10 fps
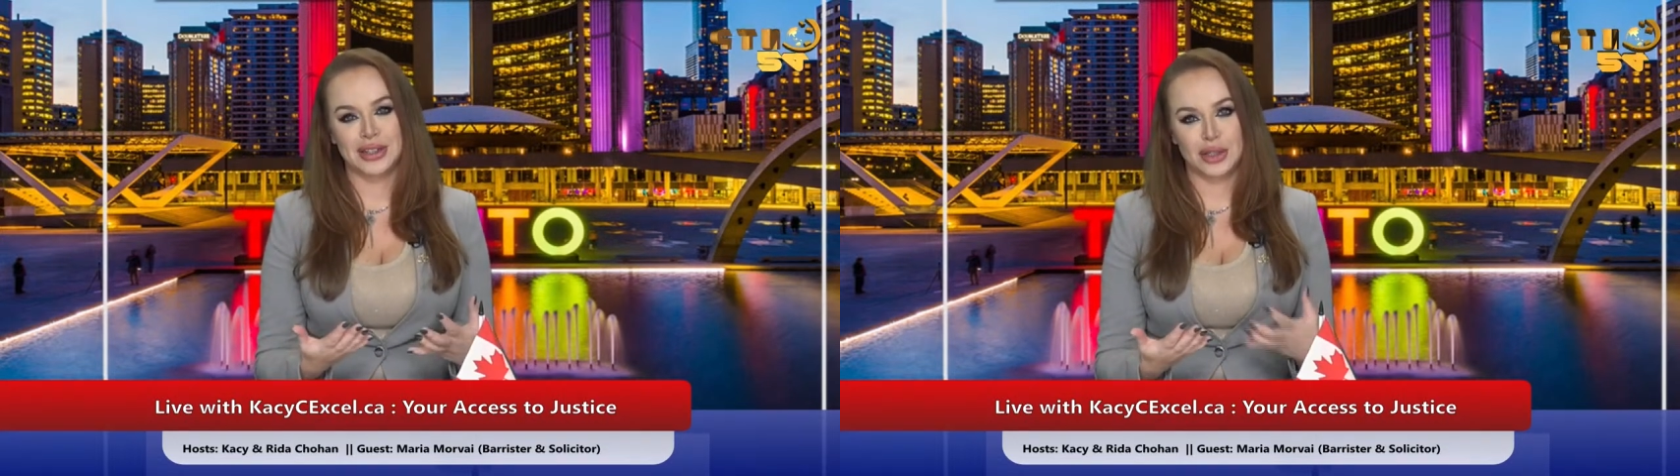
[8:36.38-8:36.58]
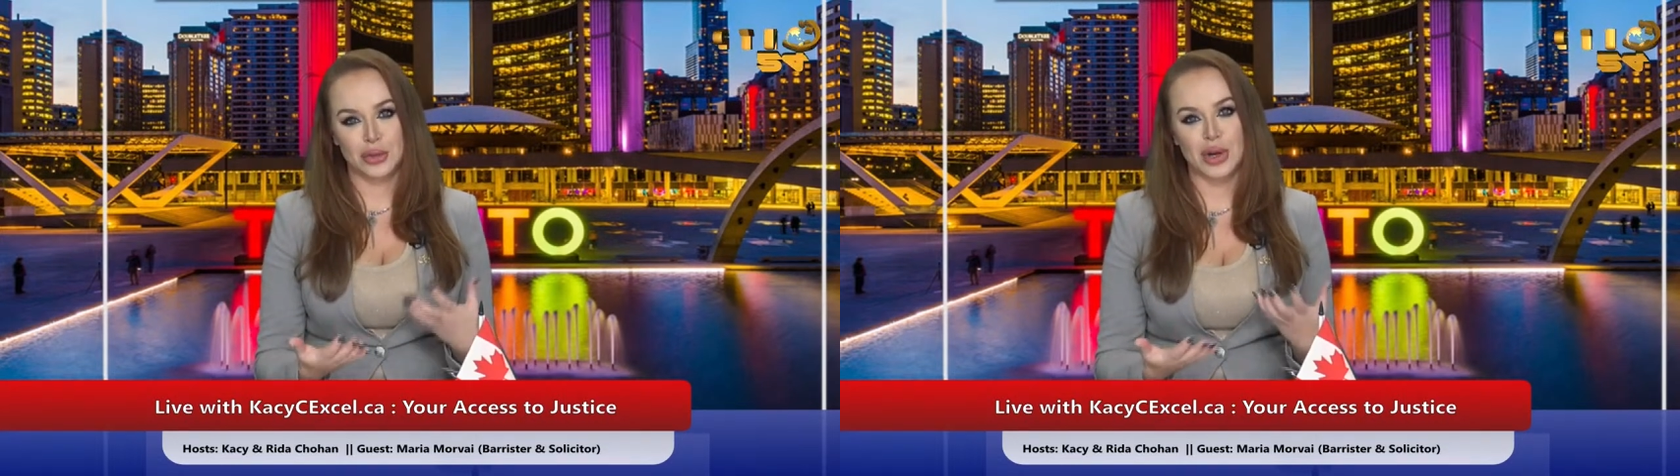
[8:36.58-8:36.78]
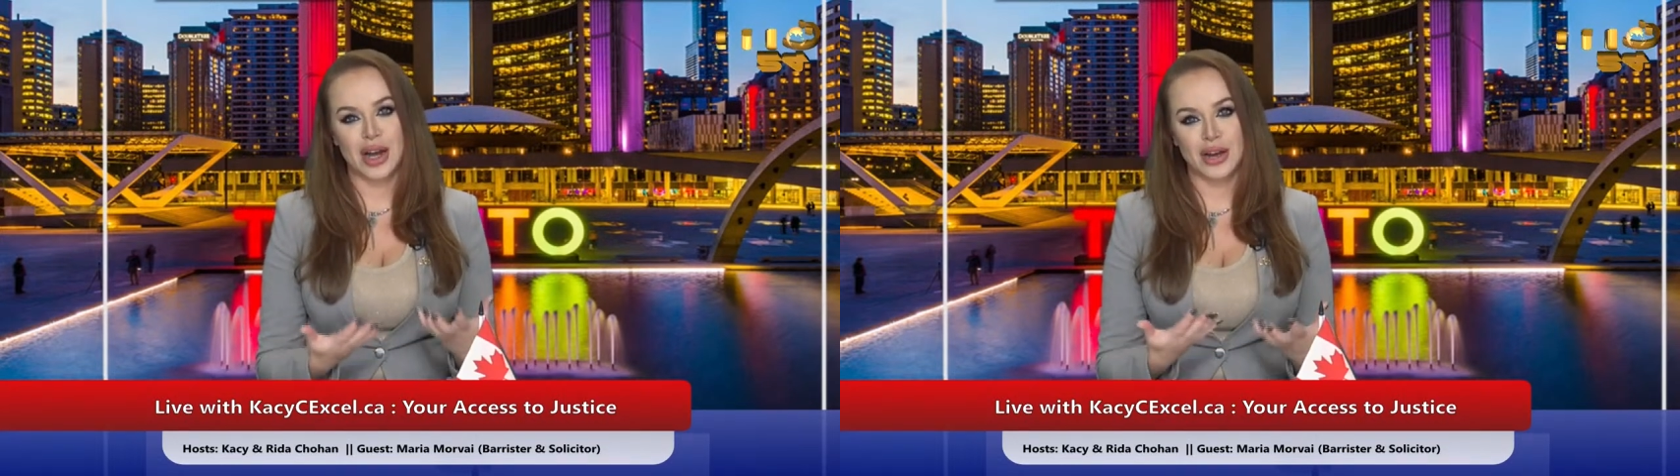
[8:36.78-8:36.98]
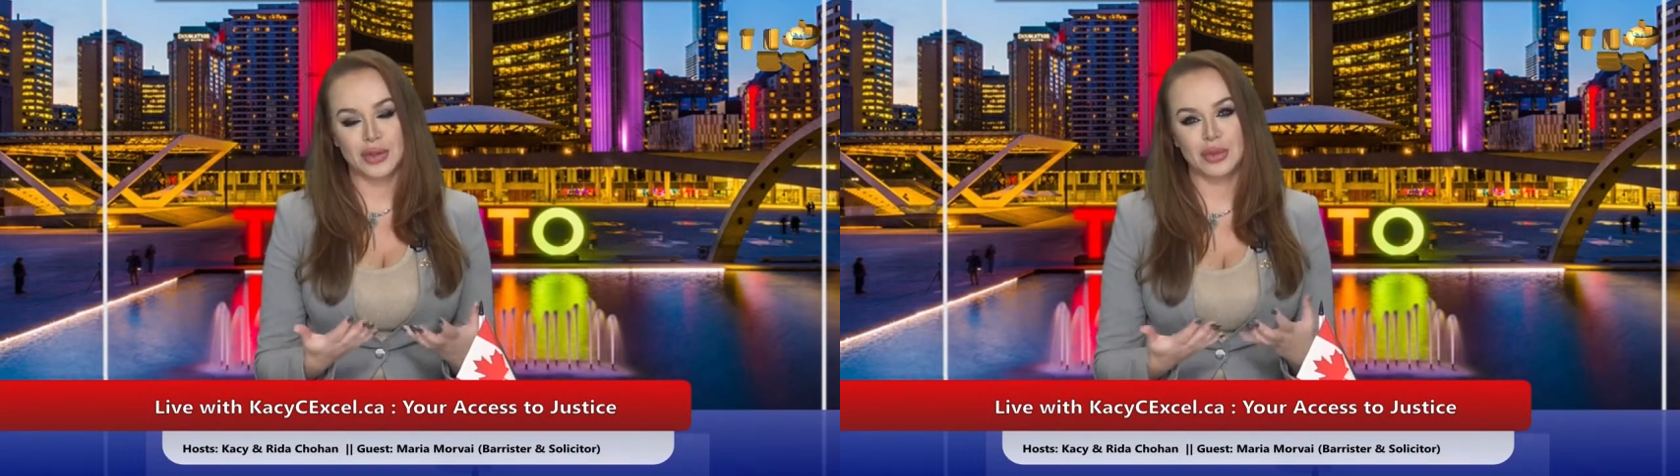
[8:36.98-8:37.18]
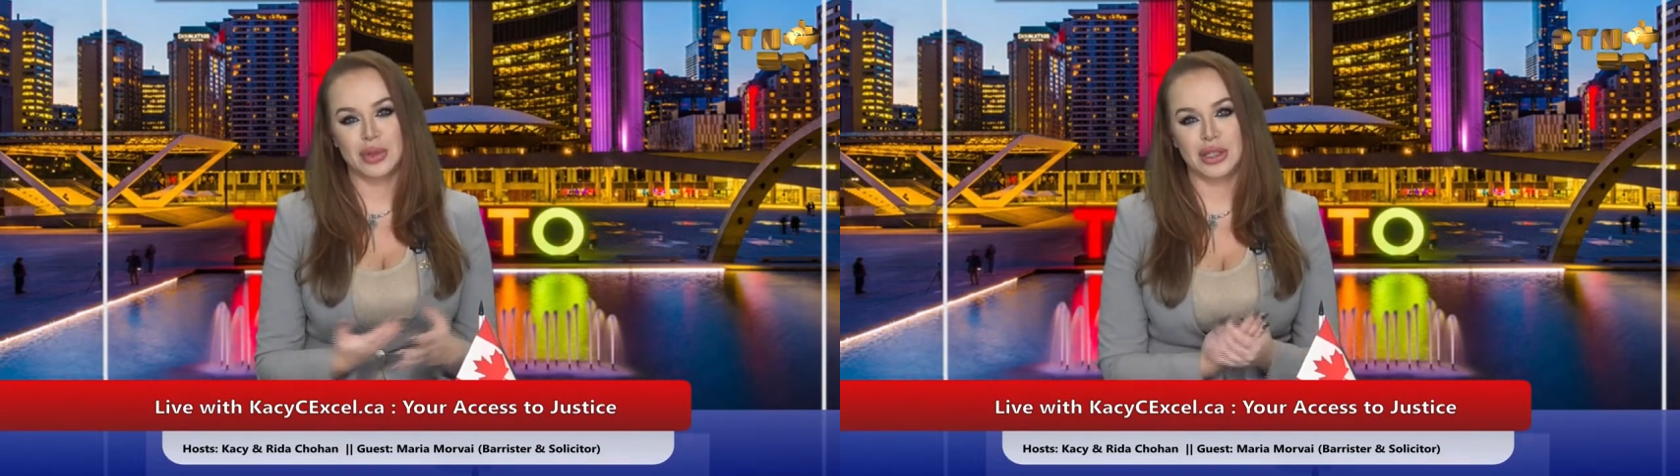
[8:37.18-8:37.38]
you would have
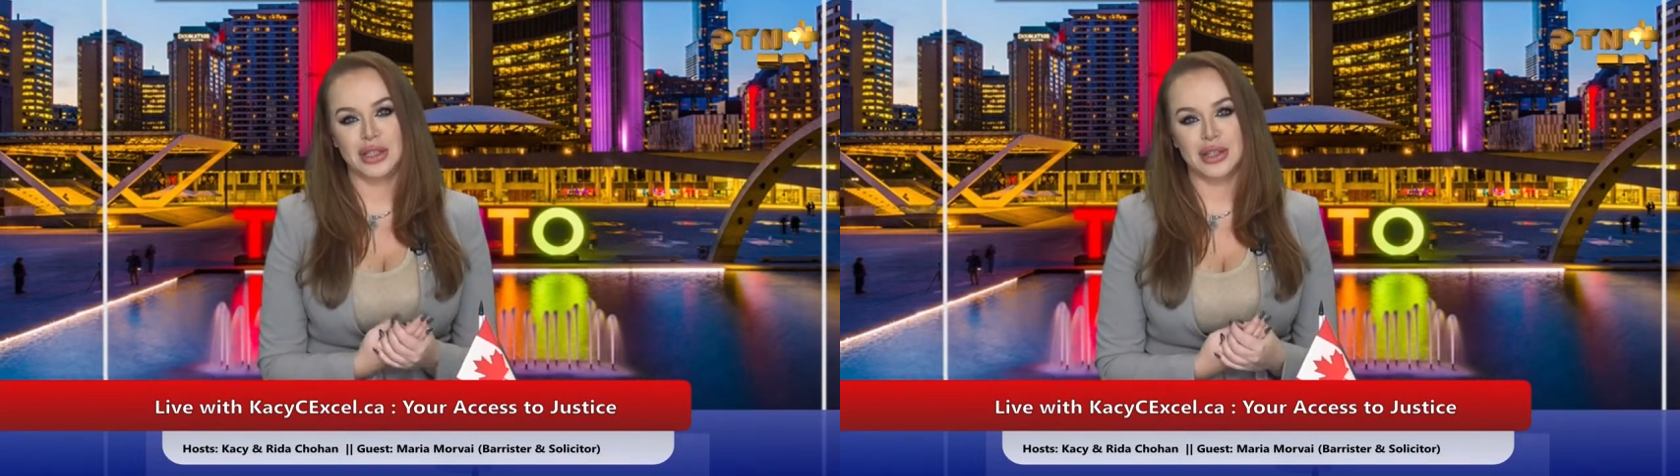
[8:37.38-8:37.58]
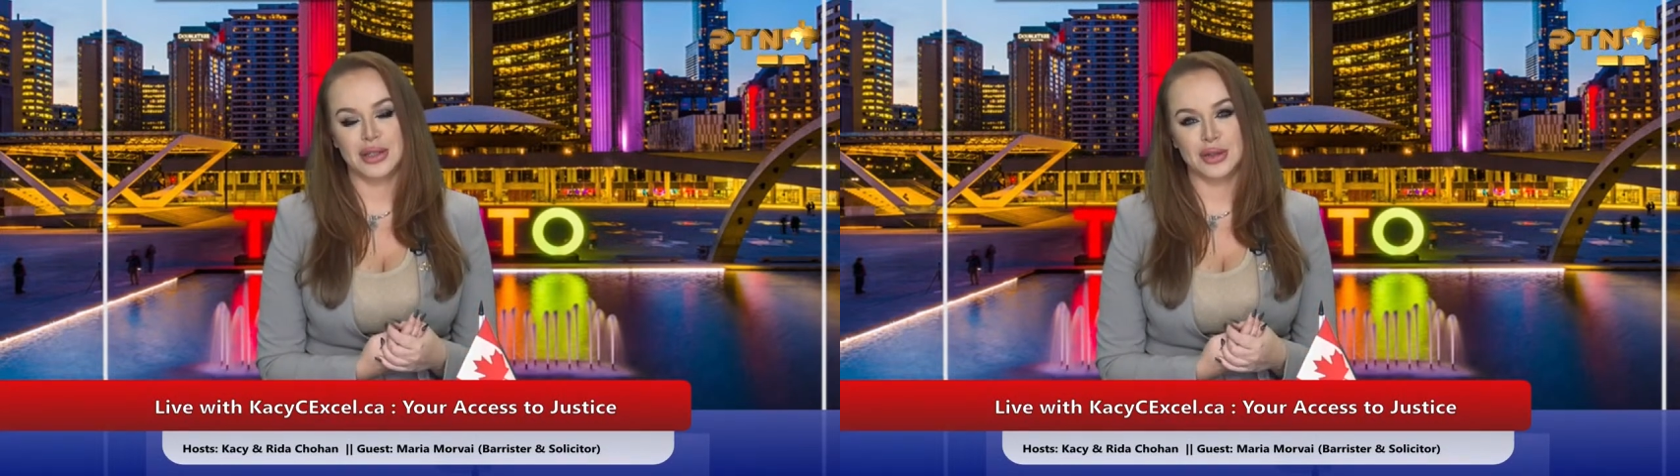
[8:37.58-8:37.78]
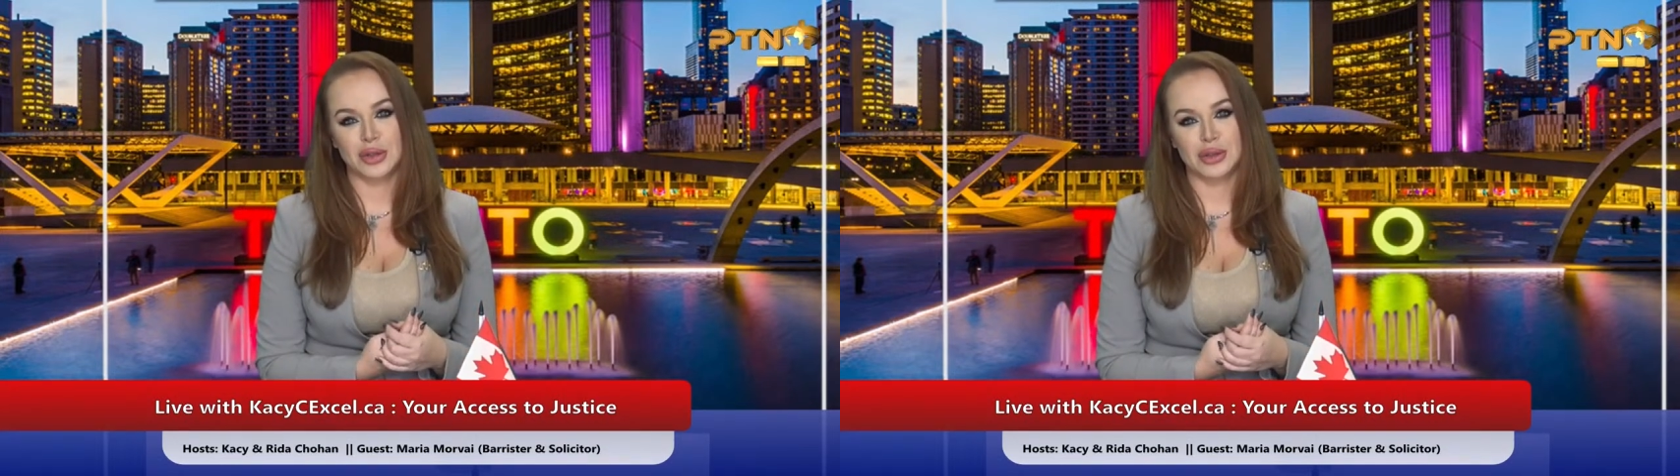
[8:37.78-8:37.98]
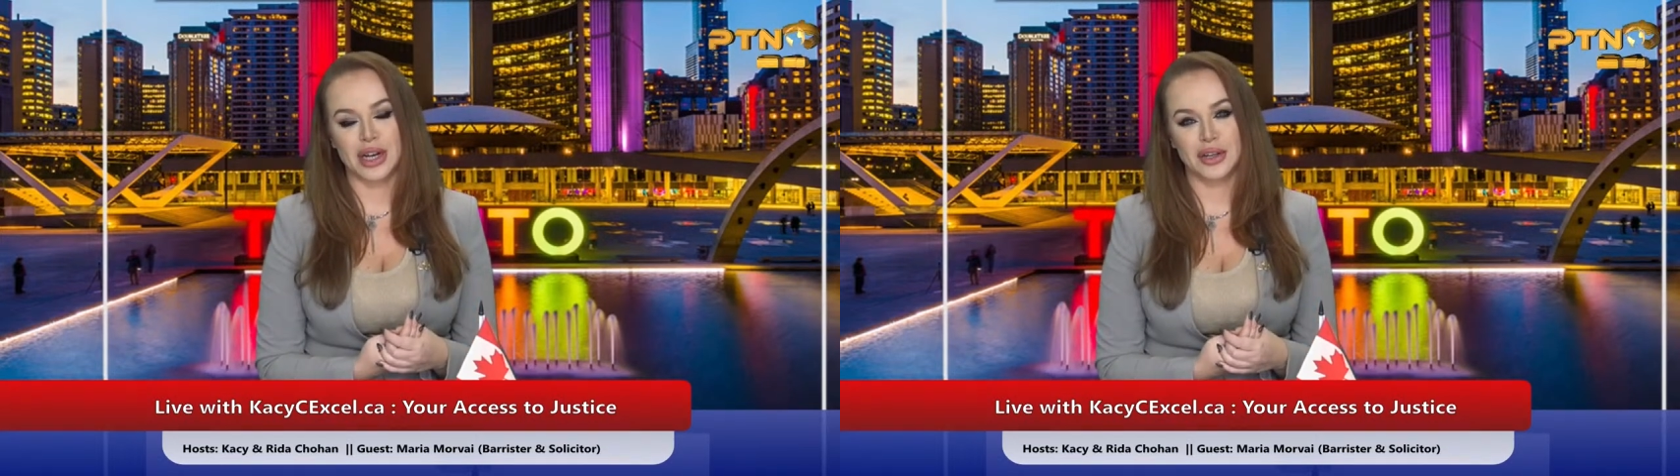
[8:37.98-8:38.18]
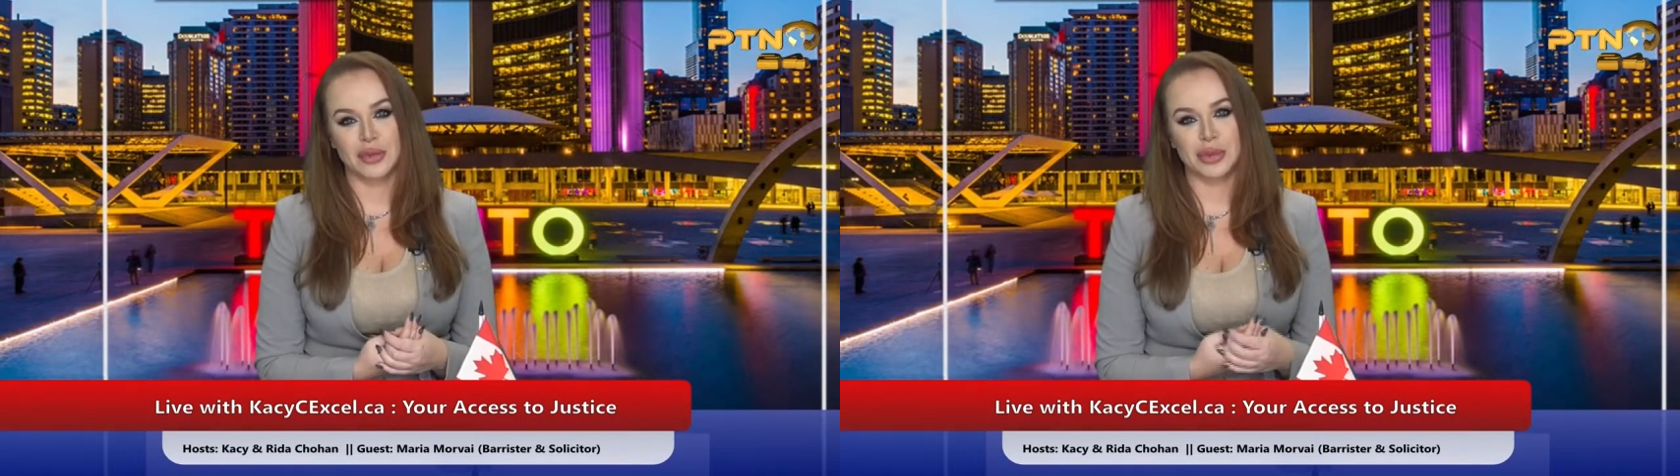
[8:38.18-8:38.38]
to be a certain kind of